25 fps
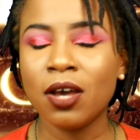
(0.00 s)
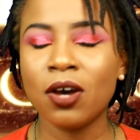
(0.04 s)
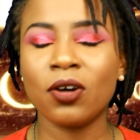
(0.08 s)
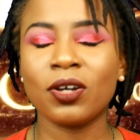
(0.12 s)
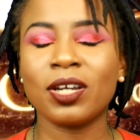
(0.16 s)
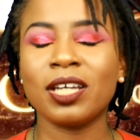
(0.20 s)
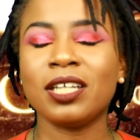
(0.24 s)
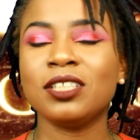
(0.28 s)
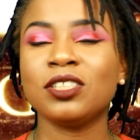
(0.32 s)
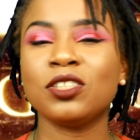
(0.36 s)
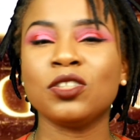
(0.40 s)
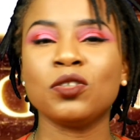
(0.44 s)

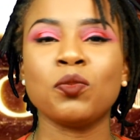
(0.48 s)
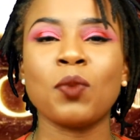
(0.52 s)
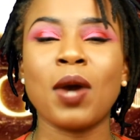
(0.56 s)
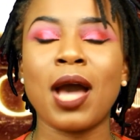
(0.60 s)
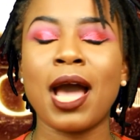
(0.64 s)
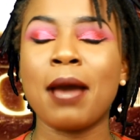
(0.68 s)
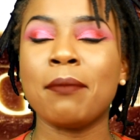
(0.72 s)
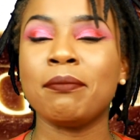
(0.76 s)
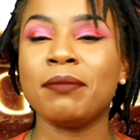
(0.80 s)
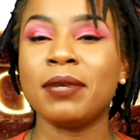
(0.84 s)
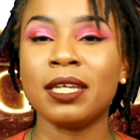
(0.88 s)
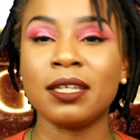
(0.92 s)
Okay, this is
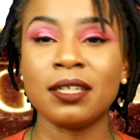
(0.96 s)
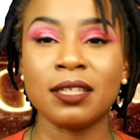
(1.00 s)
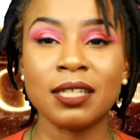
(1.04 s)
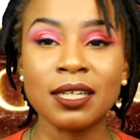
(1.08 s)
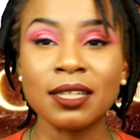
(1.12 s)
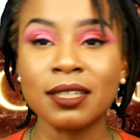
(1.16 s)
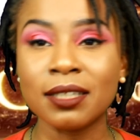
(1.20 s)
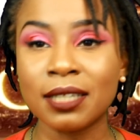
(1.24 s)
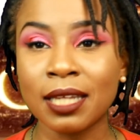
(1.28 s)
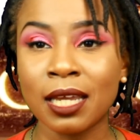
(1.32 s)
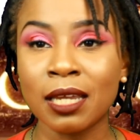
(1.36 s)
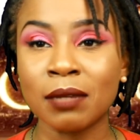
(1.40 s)
why I make
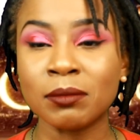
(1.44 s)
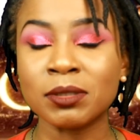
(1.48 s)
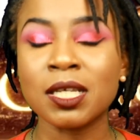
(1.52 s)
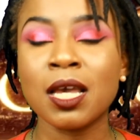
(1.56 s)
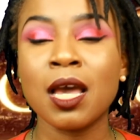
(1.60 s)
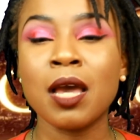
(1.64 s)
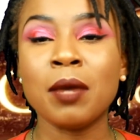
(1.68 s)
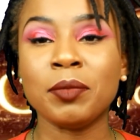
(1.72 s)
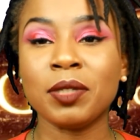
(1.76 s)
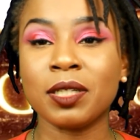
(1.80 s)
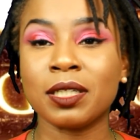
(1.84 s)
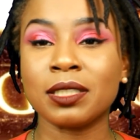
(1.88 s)
nicknames
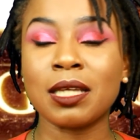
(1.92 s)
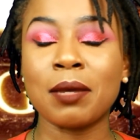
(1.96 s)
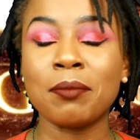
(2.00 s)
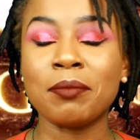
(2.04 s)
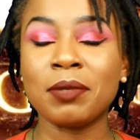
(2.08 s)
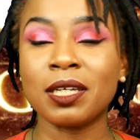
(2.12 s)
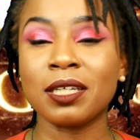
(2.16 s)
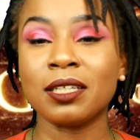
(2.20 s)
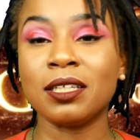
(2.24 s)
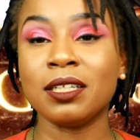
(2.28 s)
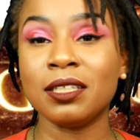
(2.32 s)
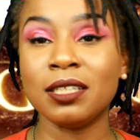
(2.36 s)
because
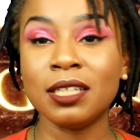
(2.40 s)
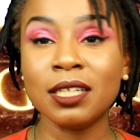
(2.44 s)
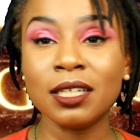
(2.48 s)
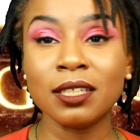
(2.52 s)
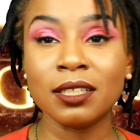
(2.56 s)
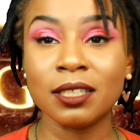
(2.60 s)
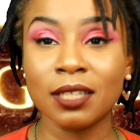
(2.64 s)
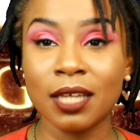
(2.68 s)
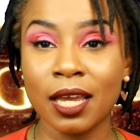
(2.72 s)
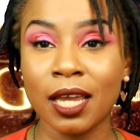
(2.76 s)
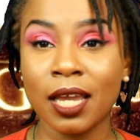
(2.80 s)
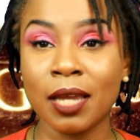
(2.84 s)
I'm making the
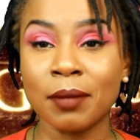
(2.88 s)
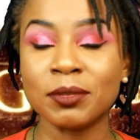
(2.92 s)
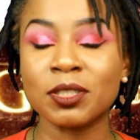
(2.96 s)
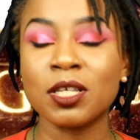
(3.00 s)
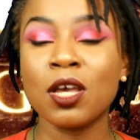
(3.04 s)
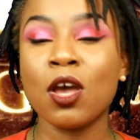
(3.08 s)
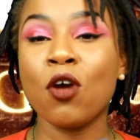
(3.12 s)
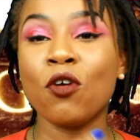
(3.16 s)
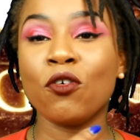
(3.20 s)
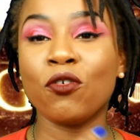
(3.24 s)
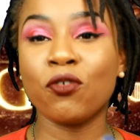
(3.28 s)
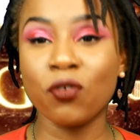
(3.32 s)

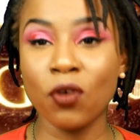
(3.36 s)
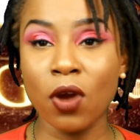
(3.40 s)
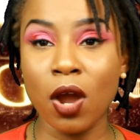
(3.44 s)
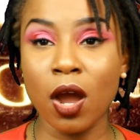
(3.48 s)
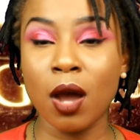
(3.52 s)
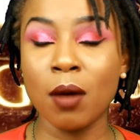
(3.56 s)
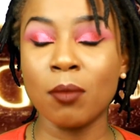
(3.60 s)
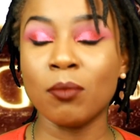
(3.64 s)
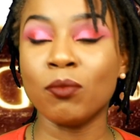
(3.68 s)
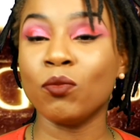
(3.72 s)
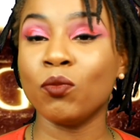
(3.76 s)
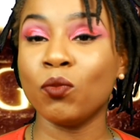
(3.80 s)
nicknames
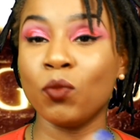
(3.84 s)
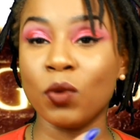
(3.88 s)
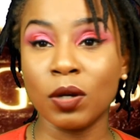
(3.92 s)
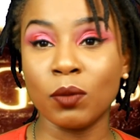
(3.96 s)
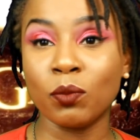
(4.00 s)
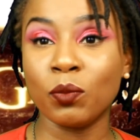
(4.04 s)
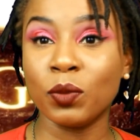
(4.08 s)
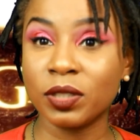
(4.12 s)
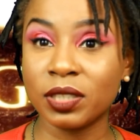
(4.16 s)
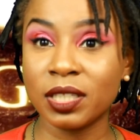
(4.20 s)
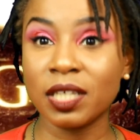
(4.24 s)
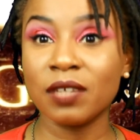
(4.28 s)
from
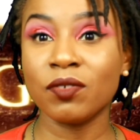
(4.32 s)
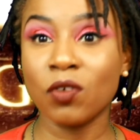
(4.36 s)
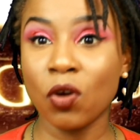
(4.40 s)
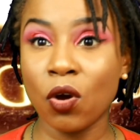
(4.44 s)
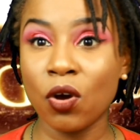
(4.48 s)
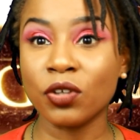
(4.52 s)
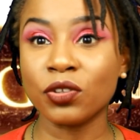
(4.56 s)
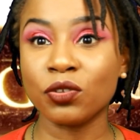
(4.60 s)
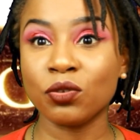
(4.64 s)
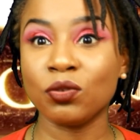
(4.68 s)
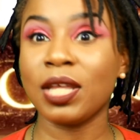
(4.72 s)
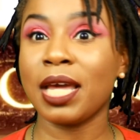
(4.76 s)
what, what they've
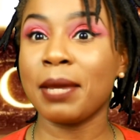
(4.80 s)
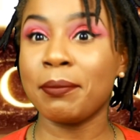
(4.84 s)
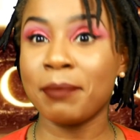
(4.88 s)
gone through.